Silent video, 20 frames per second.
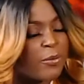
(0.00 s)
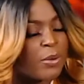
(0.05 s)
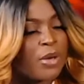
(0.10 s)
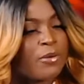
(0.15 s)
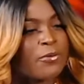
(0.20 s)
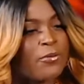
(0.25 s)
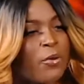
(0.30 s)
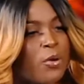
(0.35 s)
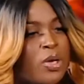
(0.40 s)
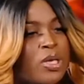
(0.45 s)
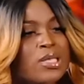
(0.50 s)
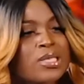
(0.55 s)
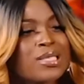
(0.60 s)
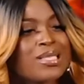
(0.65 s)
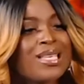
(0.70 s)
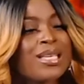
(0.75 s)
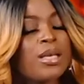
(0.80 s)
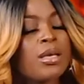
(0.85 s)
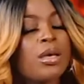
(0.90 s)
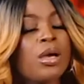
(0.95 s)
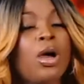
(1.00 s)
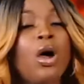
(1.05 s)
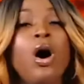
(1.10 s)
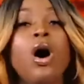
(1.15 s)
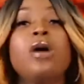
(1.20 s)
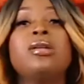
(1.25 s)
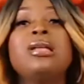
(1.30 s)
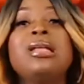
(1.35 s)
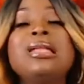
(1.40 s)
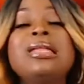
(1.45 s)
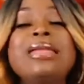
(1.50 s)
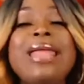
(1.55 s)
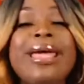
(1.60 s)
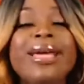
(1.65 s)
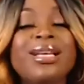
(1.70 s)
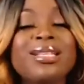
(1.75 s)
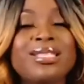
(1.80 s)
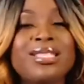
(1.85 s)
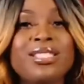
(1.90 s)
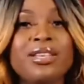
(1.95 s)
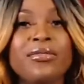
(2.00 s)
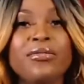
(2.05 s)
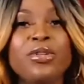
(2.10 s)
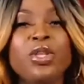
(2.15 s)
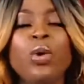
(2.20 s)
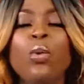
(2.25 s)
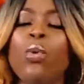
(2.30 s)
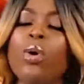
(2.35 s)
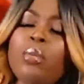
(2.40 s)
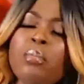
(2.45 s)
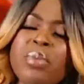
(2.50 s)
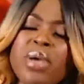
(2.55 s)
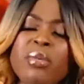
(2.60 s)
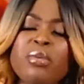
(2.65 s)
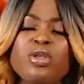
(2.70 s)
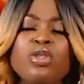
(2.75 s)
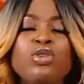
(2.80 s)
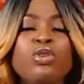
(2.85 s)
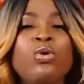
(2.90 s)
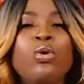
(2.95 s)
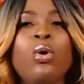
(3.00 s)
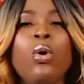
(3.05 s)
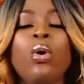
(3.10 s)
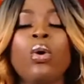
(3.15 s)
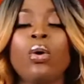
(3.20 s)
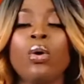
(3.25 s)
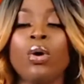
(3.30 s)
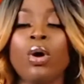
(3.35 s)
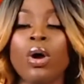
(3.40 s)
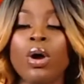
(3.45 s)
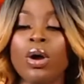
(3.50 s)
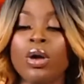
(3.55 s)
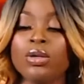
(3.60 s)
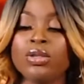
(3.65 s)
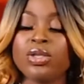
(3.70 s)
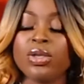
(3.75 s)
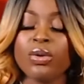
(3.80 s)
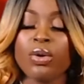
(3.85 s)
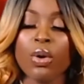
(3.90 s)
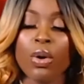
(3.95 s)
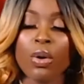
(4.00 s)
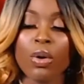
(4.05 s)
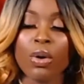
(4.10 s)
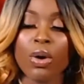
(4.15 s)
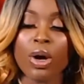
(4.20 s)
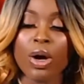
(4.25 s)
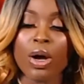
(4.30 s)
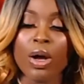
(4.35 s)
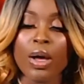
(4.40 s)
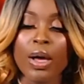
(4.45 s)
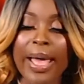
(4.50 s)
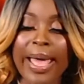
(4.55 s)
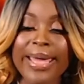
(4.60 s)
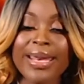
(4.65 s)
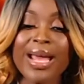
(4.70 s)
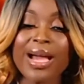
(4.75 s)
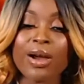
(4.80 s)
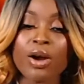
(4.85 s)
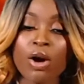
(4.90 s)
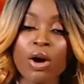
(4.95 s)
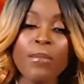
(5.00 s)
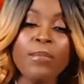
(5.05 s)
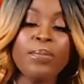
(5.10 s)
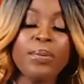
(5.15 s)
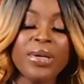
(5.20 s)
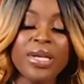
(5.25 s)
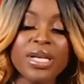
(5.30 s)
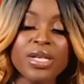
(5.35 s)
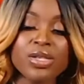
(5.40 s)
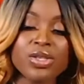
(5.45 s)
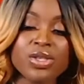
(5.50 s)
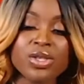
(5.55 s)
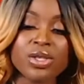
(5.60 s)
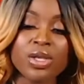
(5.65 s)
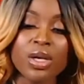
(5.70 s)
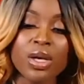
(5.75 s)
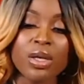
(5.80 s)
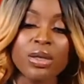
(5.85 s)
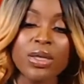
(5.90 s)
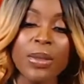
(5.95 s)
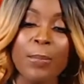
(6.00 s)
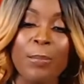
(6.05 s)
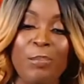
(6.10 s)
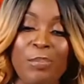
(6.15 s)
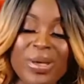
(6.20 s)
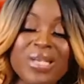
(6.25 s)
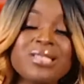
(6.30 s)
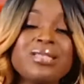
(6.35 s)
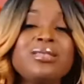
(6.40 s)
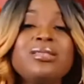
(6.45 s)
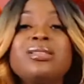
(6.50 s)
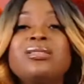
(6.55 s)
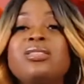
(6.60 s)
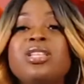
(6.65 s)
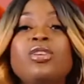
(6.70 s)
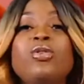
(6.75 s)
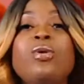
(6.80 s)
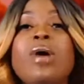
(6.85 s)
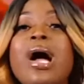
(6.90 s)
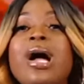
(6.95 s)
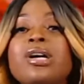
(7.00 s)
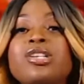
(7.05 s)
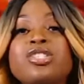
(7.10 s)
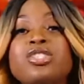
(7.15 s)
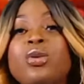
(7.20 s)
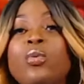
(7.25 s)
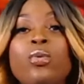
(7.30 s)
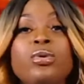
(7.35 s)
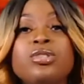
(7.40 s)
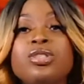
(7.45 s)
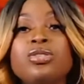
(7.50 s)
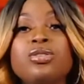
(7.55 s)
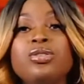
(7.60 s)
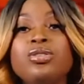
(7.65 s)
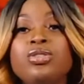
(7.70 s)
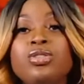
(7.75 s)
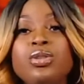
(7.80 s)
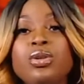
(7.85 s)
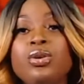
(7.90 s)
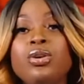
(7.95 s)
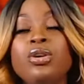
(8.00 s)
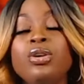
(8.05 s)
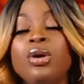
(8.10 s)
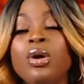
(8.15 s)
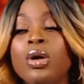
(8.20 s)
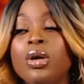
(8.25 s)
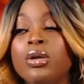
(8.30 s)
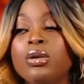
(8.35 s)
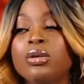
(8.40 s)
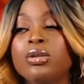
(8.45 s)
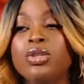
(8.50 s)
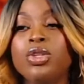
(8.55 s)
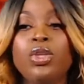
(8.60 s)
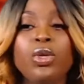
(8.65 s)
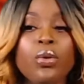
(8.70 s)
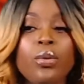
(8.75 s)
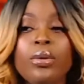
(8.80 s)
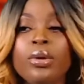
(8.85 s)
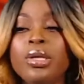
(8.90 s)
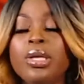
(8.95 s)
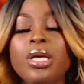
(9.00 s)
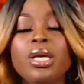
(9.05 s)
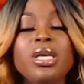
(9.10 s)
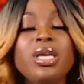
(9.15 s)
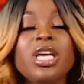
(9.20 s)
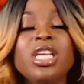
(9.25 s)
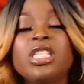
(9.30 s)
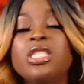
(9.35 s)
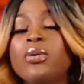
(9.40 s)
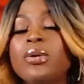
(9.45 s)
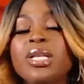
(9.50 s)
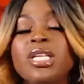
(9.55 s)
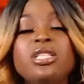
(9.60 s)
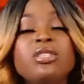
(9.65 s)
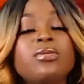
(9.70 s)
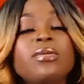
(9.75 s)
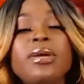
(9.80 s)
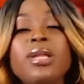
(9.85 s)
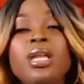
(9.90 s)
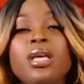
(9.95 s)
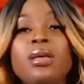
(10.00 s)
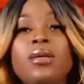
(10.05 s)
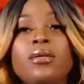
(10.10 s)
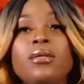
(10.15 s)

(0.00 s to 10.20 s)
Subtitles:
focusing on the negative, you won't be able to go and accomplish the business that you actually wanted to do during the year 2020.